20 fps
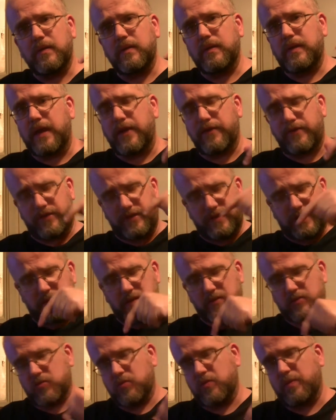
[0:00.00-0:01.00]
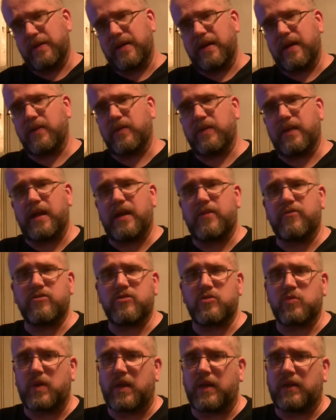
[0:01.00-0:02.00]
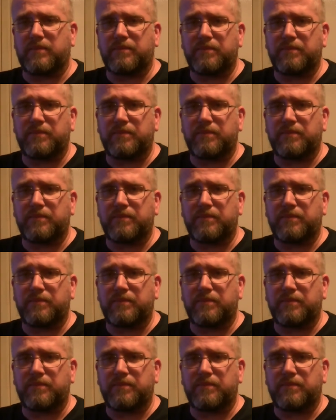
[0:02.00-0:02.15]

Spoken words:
everything else will be down there as well.